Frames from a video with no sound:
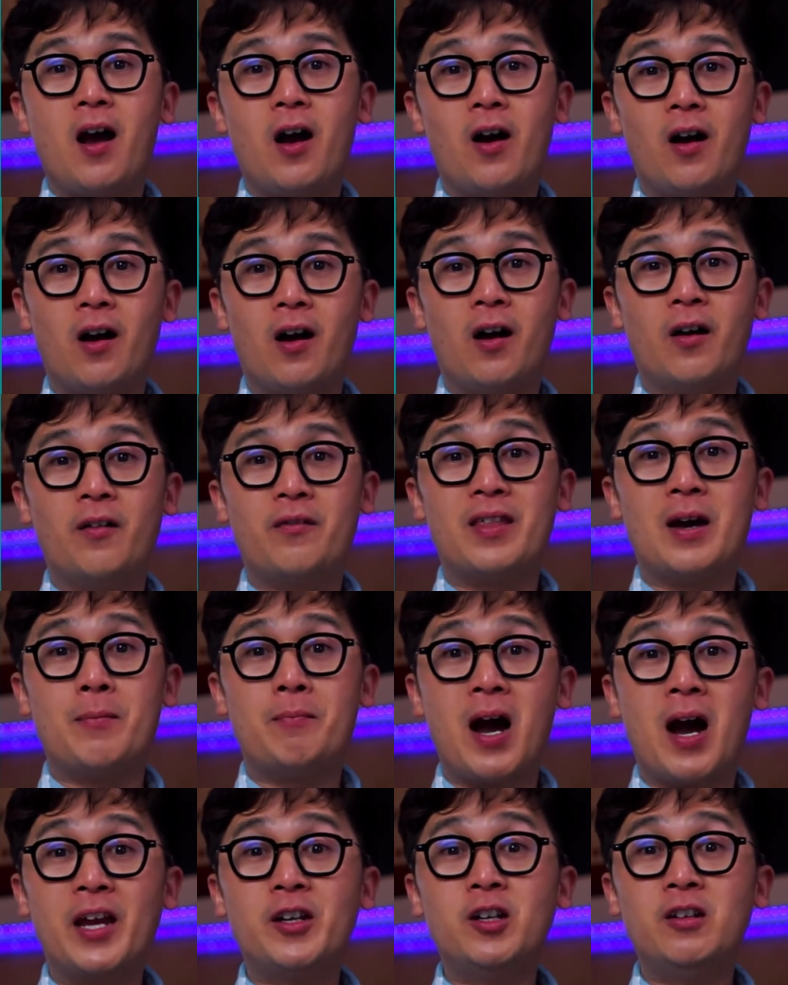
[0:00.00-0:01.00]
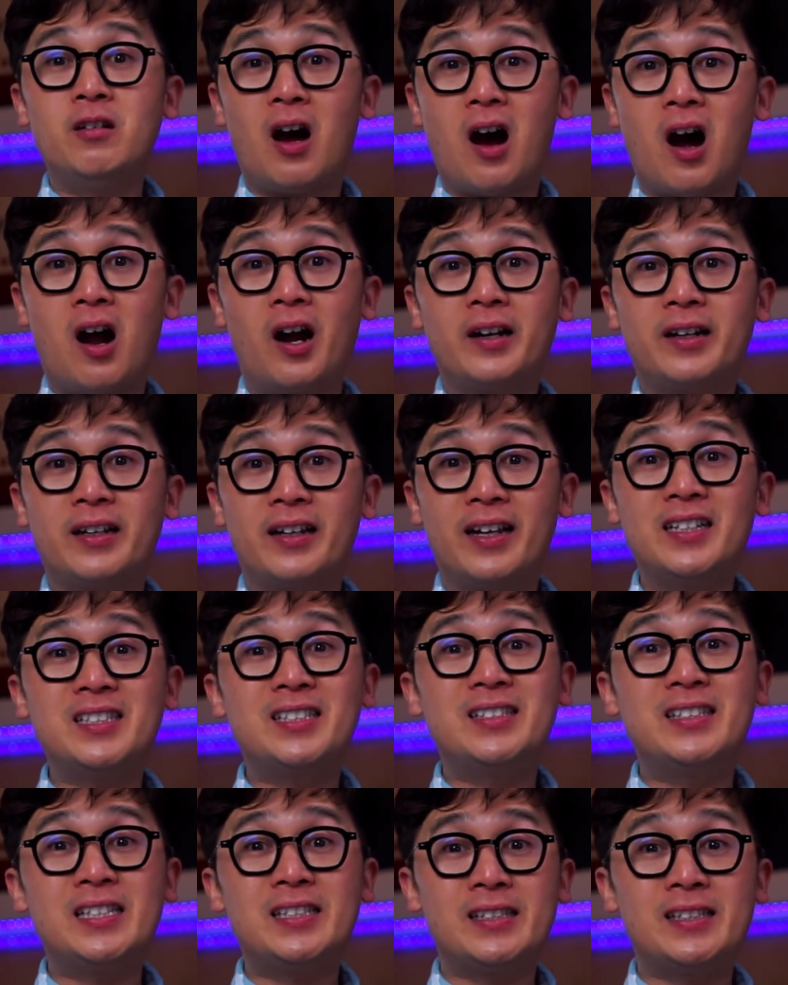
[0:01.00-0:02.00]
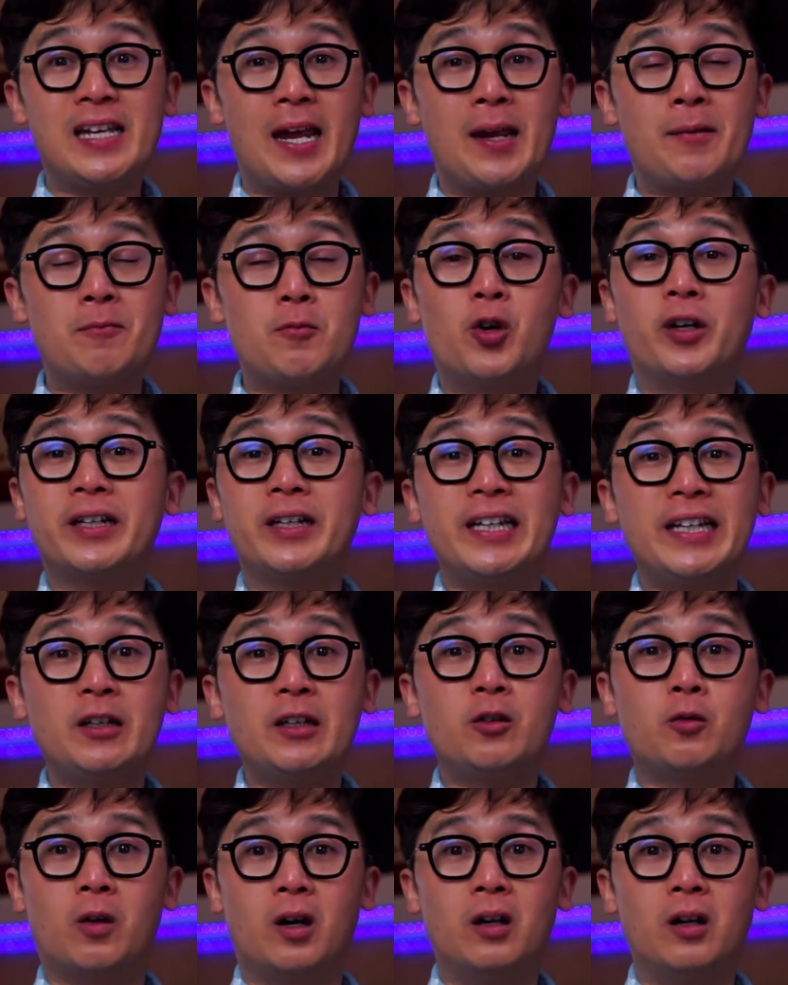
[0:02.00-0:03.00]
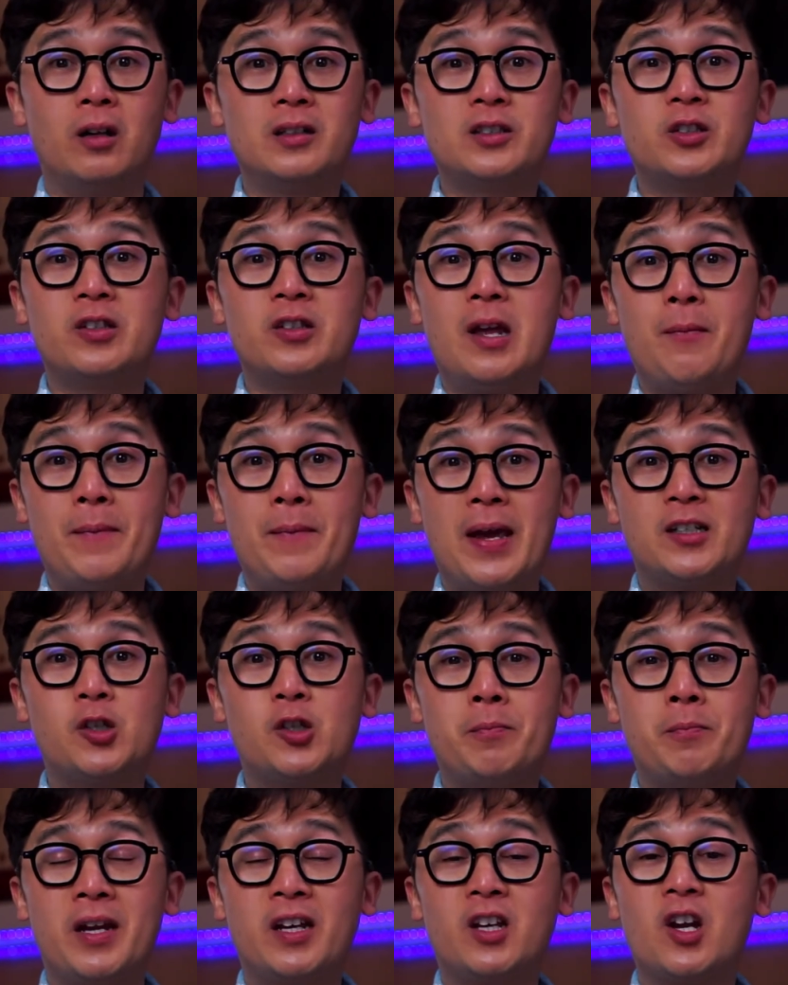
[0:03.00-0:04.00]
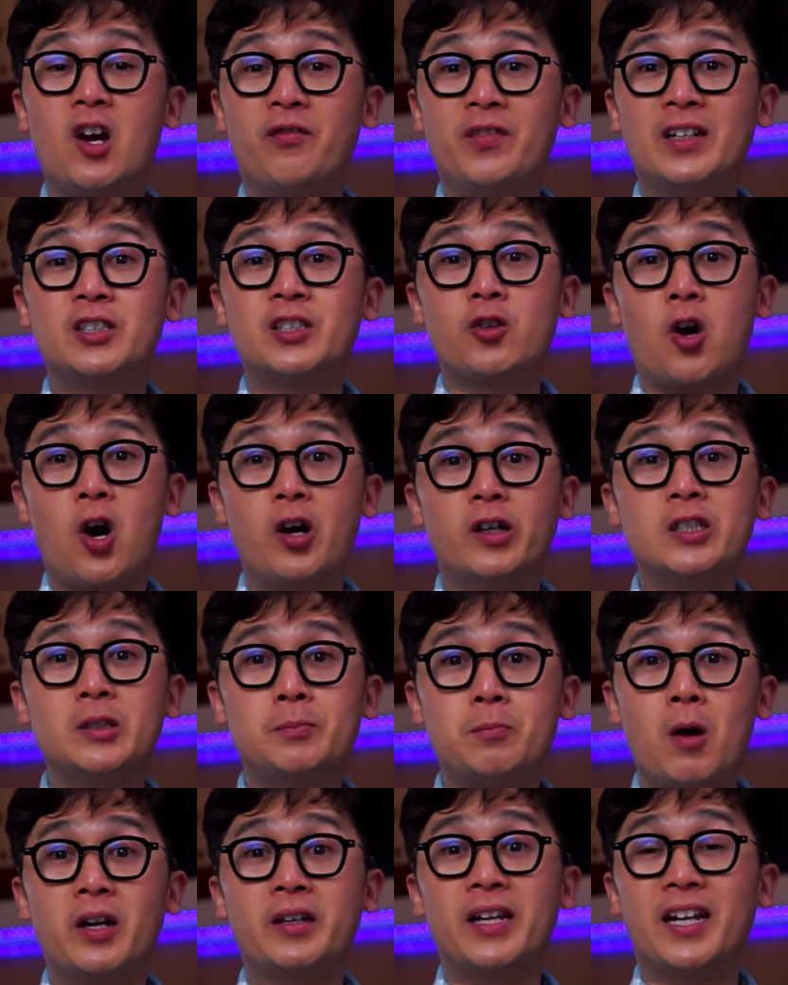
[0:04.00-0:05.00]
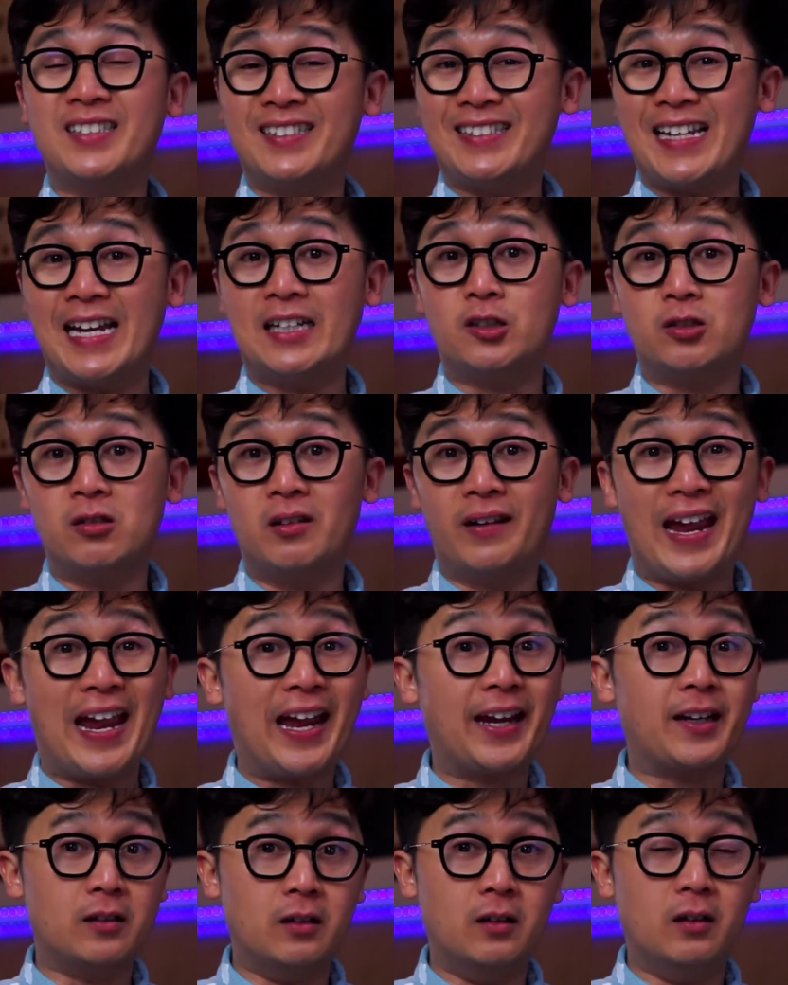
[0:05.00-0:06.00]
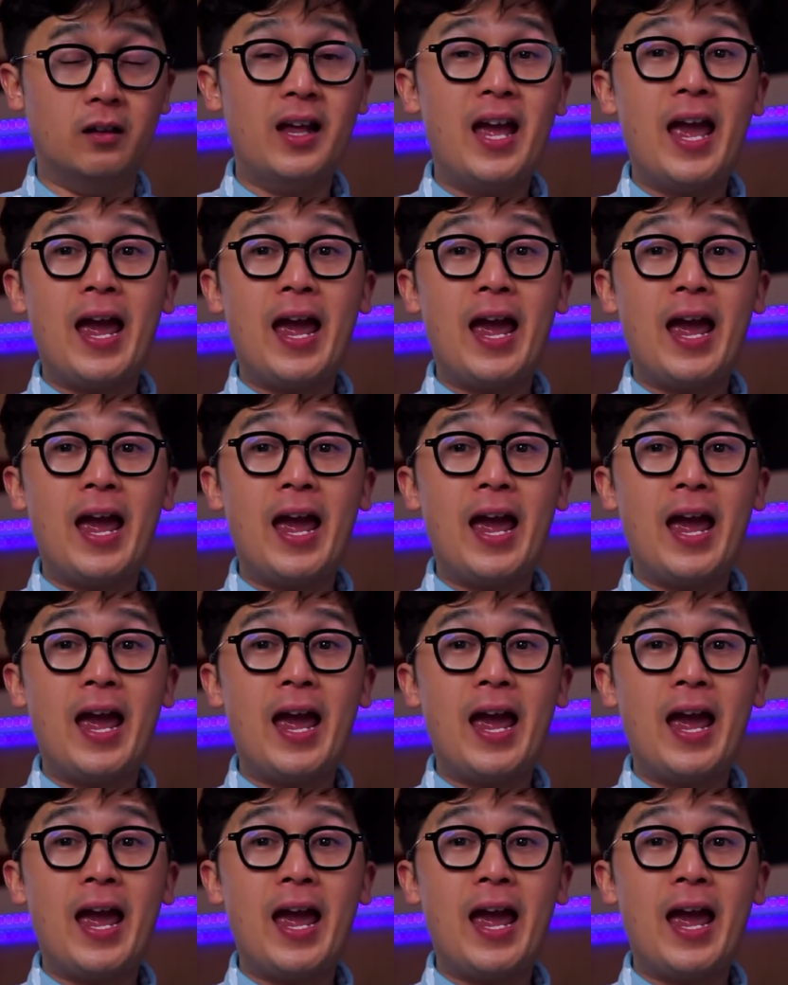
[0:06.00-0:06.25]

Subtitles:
of the minor arc is the same or equal to the measurement of its corresponding central angle.